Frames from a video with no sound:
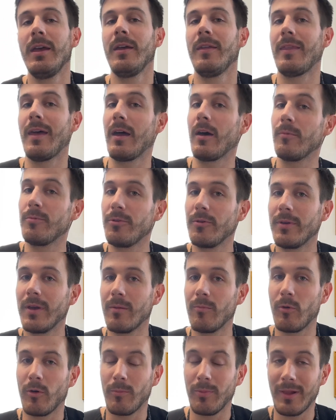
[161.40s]
that helps you
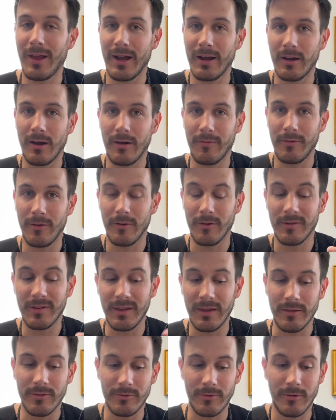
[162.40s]
get more plaque off of your
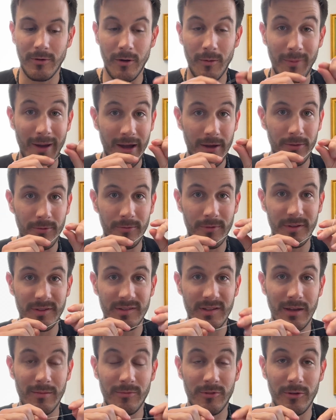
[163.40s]
teeth. So I'll go back through the
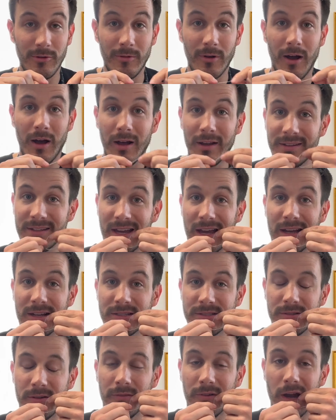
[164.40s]
same 2
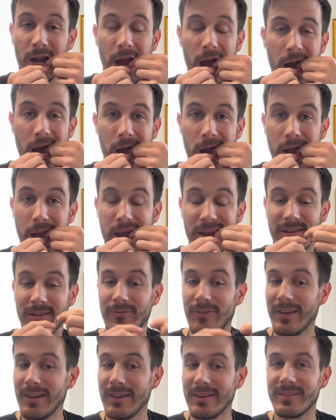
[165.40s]
contacts over here and see
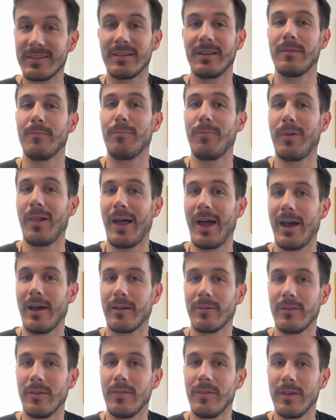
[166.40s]
if it gets any
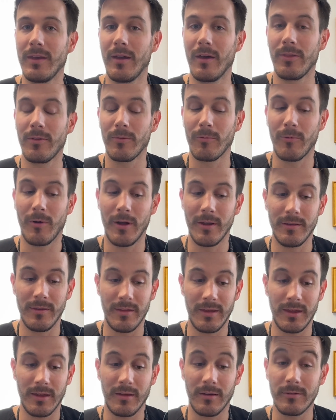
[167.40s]
plaque that the other one,
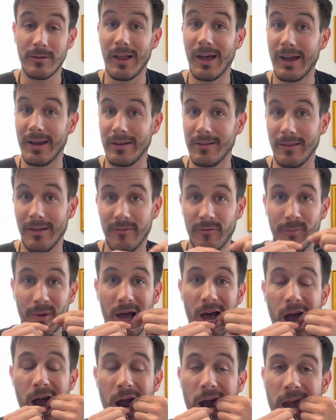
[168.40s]
the Glide, left
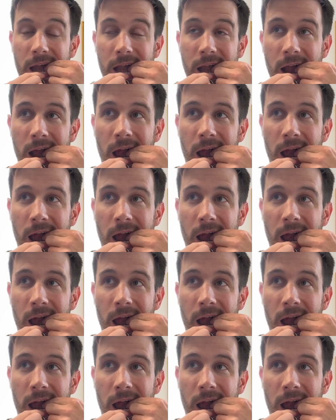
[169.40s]
behind.